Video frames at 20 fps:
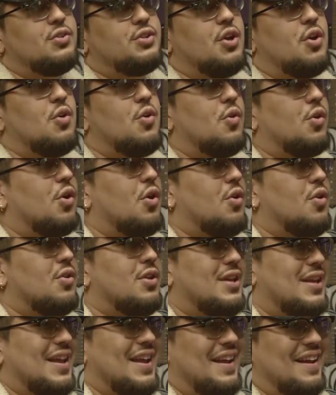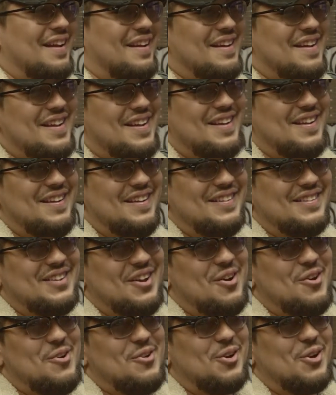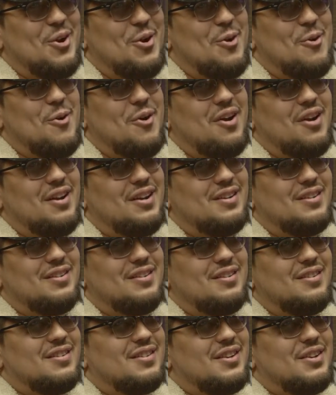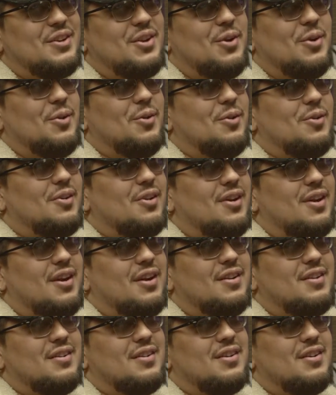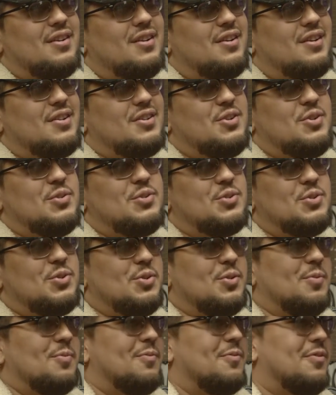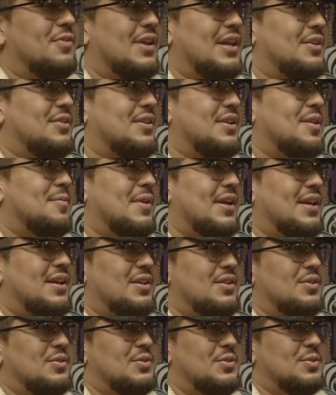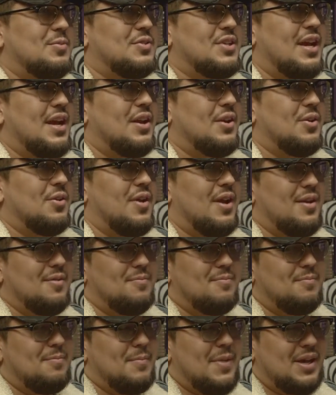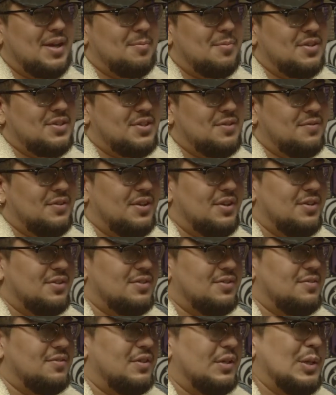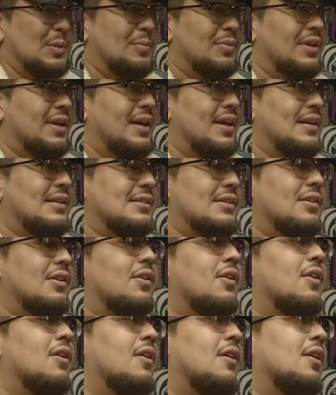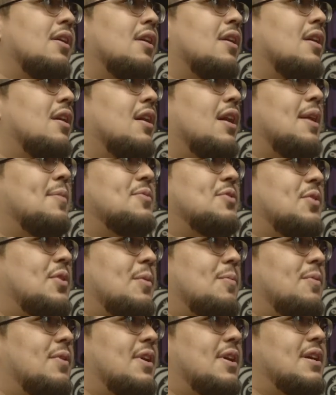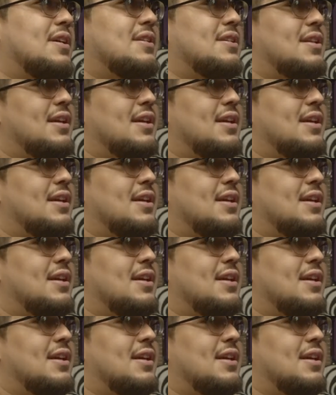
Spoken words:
Don't go. Yeah, don't go on. You know, on YouTube. Feel like you need to make a YouTube channel and make a bunch of videos of you complaining. So, oh, I'm so oppressed.